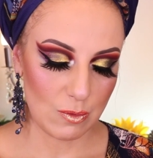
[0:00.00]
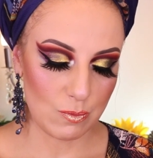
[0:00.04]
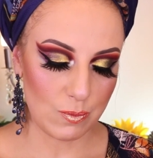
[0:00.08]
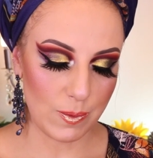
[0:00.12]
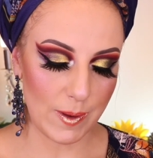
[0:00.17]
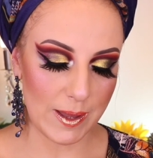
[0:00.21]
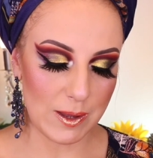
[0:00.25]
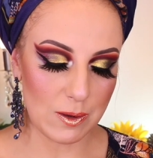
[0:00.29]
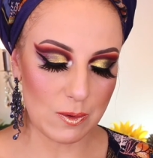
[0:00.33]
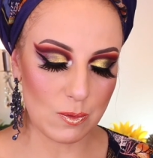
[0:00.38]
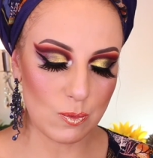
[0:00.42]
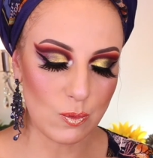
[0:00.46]

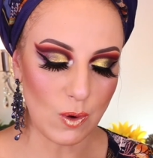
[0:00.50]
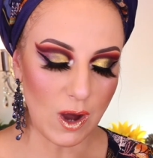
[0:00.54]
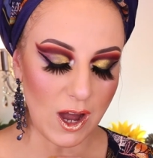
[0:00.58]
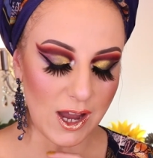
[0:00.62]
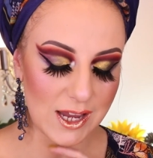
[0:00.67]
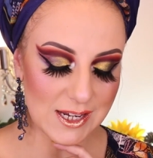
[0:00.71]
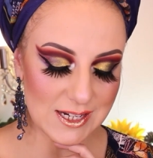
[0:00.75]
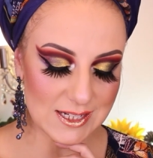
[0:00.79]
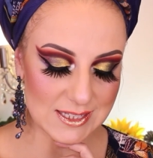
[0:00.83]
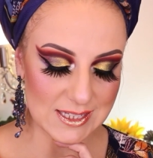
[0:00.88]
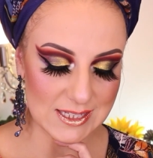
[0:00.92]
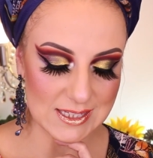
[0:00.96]
But
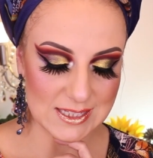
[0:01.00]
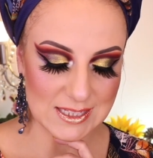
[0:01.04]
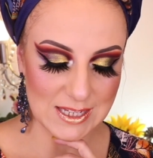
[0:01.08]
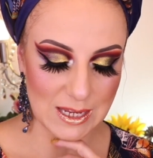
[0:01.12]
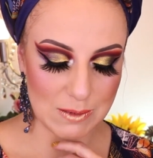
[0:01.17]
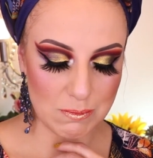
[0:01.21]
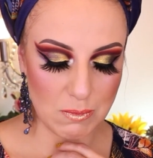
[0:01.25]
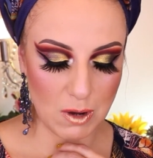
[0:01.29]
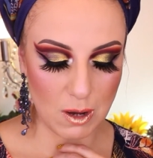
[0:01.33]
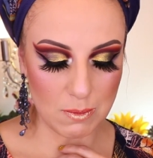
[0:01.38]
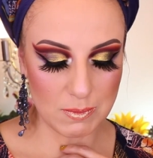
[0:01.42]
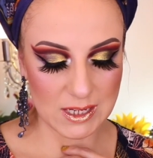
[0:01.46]
why does it
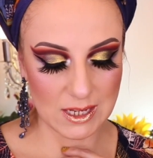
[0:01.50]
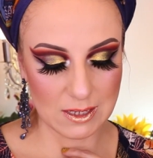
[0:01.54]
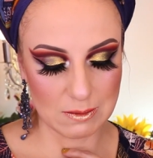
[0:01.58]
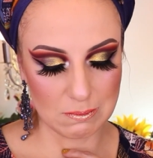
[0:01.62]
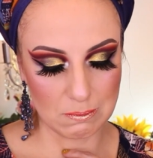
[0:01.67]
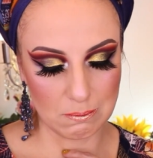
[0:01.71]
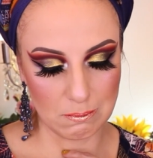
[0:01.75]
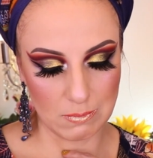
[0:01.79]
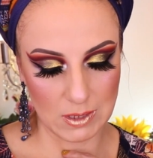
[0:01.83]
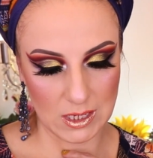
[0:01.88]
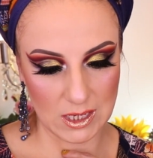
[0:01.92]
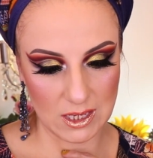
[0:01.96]
say Mommy
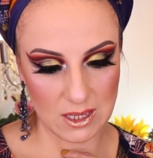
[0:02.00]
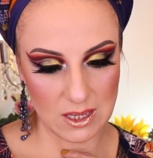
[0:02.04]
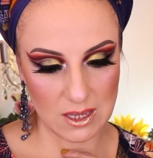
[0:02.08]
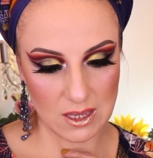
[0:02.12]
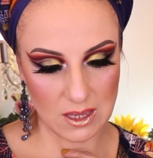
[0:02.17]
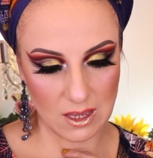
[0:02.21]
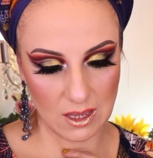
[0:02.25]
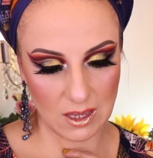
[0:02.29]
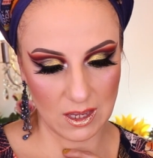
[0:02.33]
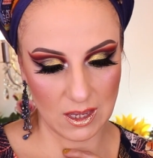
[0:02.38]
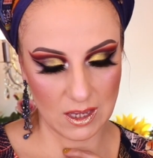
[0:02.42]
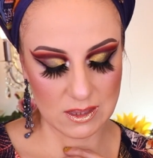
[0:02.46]
and
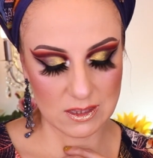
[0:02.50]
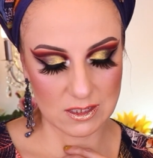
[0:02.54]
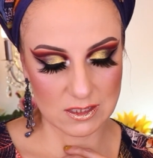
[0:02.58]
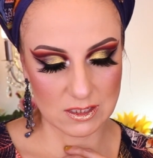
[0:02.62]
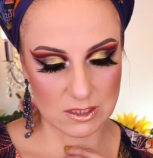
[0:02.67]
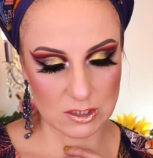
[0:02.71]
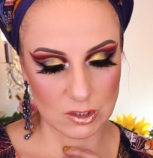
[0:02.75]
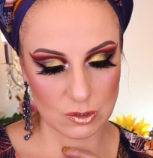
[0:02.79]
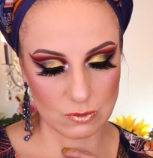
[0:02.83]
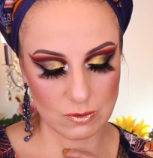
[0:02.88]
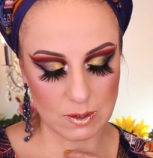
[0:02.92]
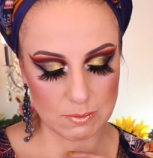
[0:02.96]
Me in the
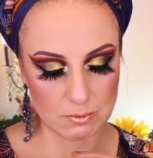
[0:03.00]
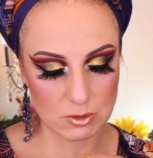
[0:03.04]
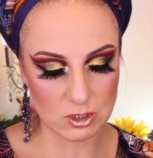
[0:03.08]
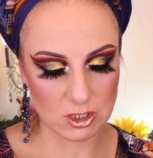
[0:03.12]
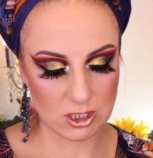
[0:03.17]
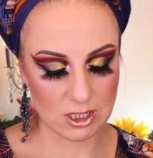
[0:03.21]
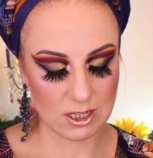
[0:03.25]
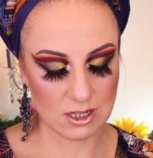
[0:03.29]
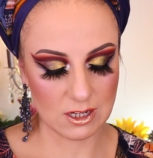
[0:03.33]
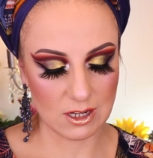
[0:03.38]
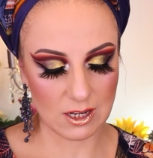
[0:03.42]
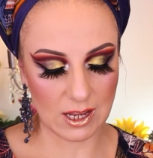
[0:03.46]

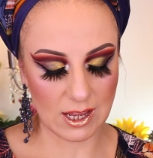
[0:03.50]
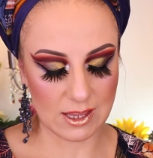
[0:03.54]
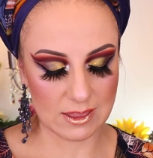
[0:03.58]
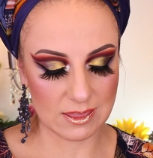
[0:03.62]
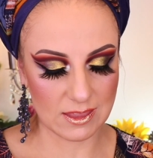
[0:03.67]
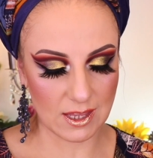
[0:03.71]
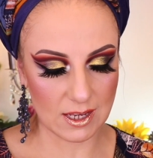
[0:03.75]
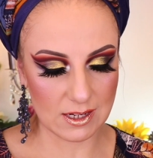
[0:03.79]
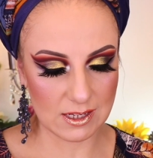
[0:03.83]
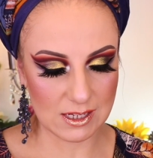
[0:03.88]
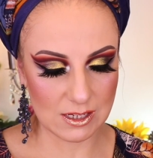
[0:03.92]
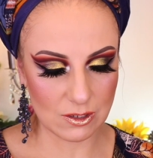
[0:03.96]
description,
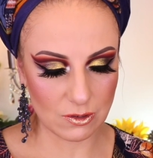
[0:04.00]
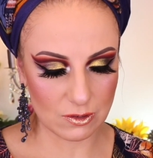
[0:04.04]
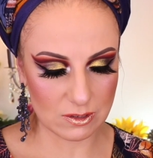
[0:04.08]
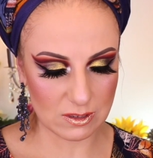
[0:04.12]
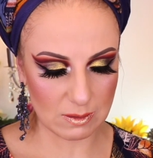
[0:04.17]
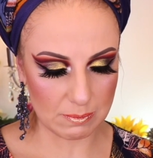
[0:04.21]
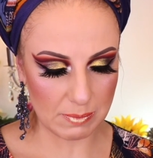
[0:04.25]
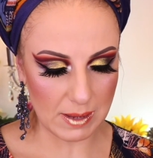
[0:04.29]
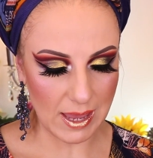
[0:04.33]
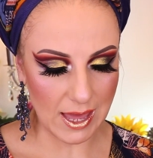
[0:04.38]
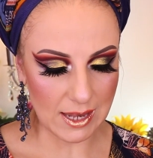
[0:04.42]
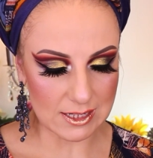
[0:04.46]
and then here on
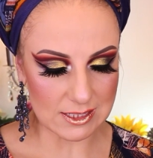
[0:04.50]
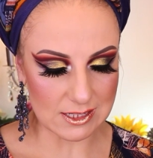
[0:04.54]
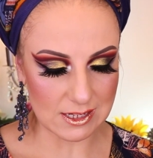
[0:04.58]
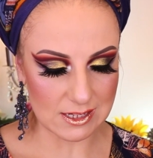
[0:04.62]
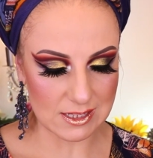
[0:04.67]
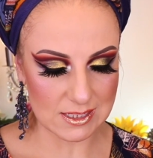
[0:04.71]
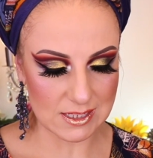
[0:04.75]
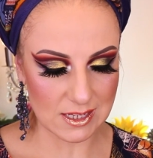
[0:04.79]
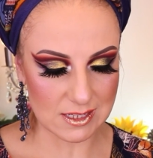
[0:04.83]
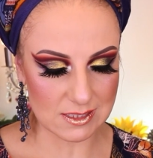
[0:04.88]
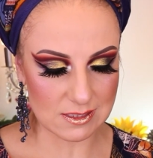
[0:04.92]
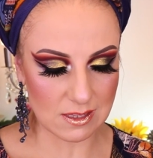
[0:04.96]
the palette
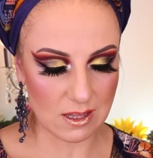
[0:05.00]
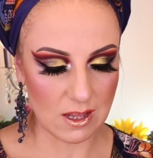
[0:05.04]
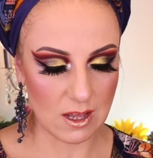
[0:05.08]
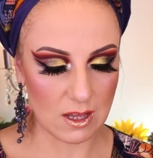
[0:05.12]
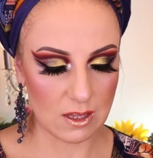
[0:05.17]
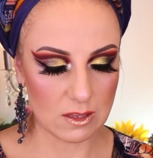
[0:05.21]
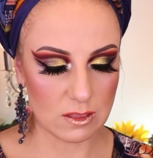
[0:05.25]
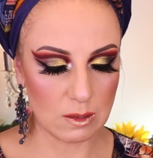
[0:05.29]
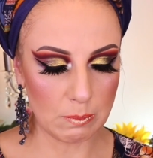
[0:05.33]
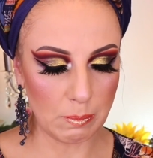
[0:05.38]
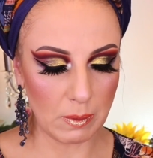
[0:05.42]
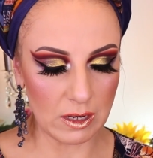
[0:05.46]
it says
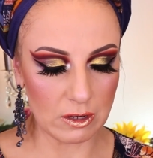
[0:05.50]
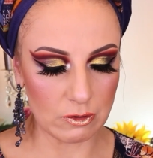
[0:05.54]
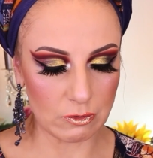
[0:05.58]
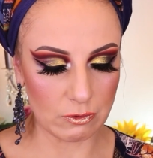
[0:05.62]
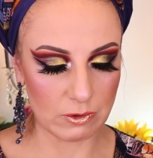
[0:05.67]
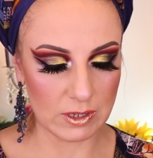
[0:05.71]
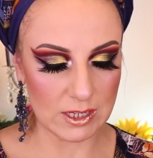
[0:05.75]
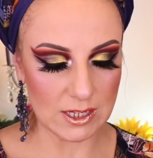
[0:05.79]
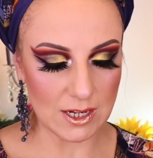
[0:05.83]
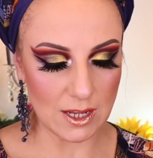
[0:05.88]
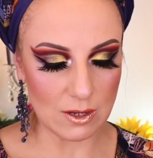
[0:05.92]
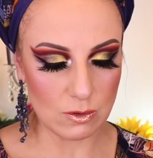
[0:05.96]
the
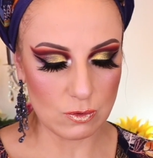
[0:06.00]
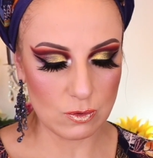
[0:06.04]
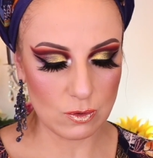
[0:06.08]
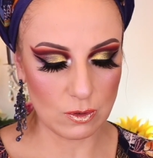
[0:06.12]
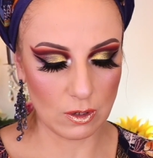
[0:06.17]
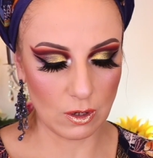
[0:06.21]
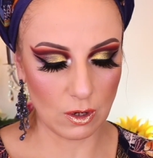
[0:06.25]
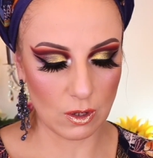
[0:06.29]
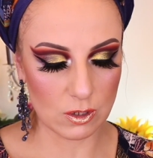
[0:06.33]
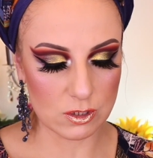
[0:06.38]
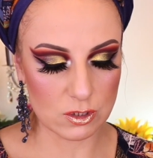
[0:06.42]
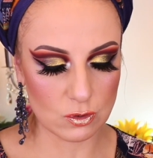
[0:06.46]
ballerina
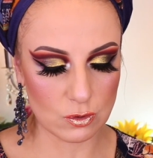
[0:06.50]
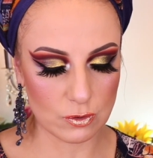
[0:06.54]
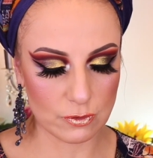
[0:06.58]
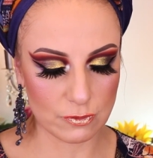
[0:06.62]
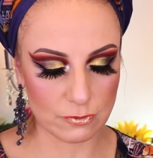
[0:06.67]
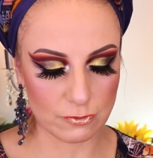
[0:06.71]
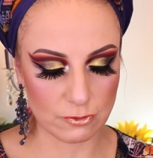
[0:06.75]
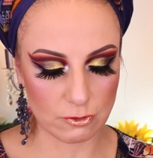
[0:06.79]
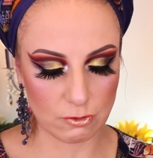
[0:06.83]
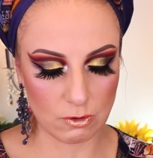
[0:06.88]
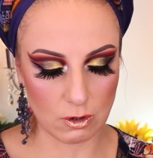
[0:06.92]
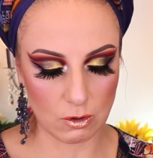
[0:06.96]
who lost her
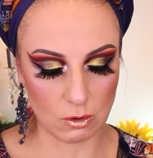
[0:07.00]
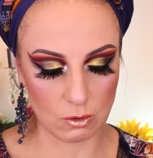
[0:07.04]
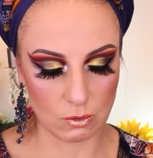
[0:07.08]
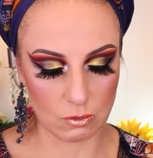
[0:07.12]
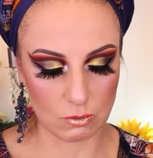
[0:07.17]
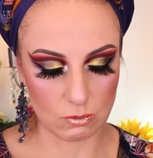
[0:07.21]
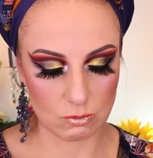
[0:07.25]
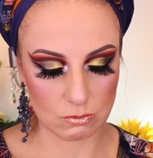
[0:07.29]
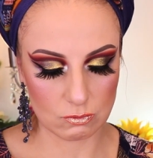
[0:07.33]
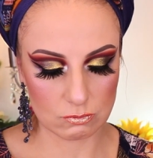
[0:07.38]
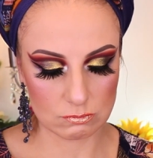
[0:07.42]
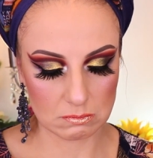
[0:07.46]

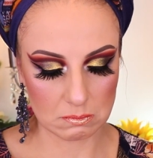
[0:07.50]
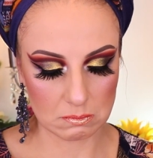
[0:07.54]
fro?